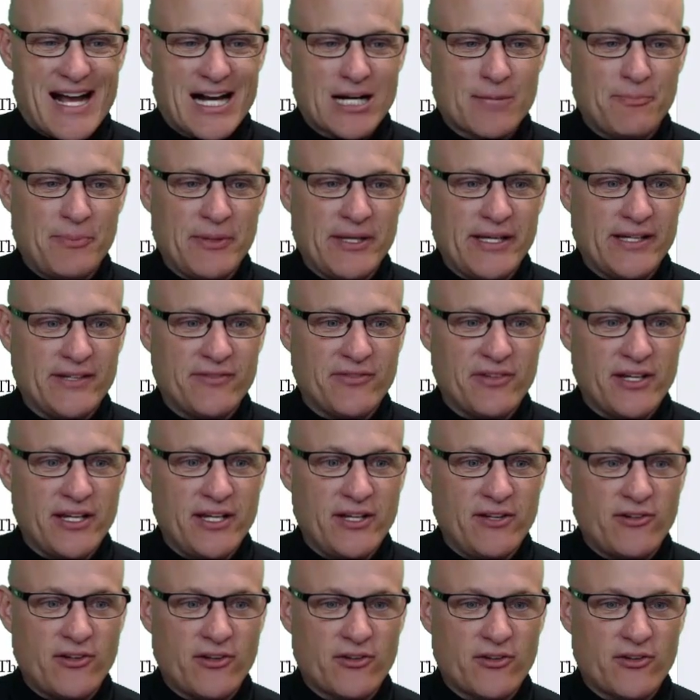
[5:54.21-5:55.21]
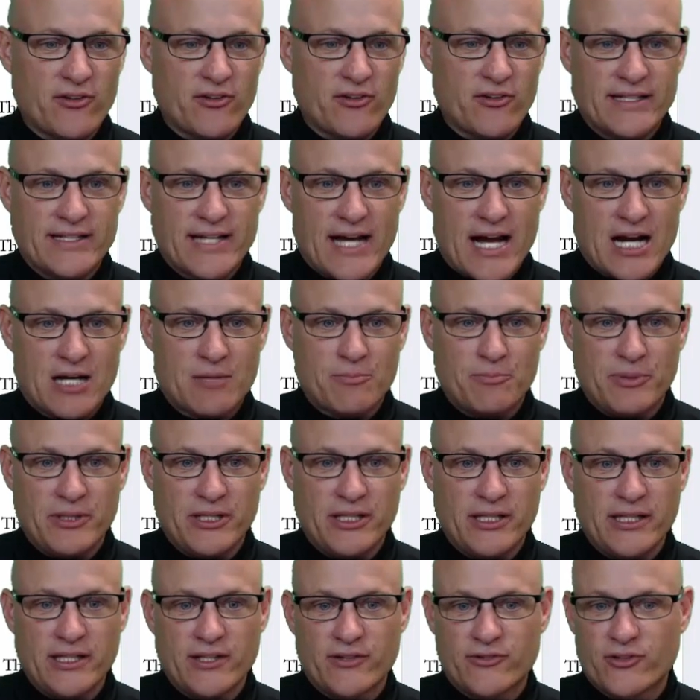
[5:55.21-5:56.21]
Doc B is the easiest way. Doc
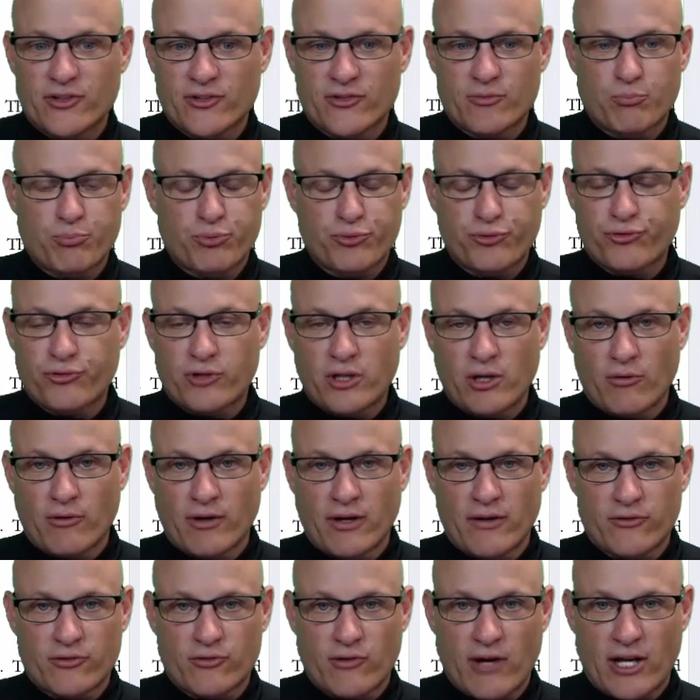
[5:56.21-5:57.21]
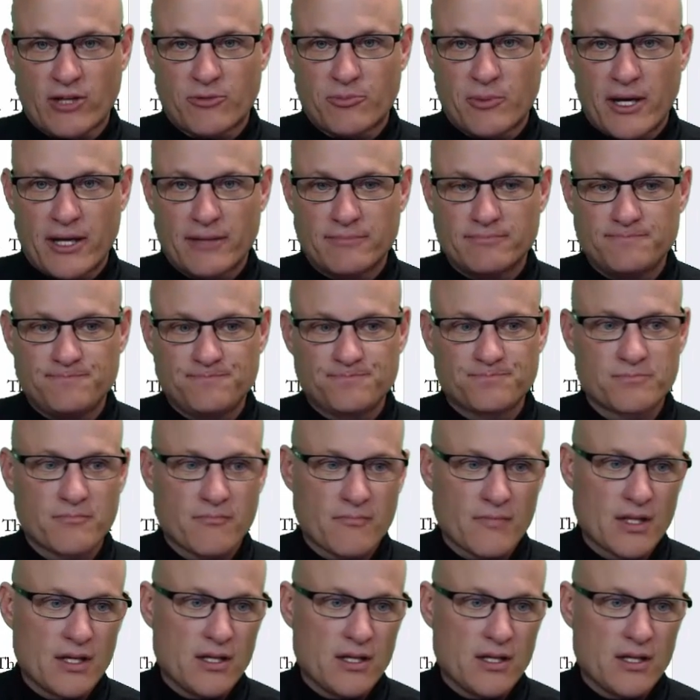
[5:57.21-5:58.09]
B is just psh, get rid of the scratch pad.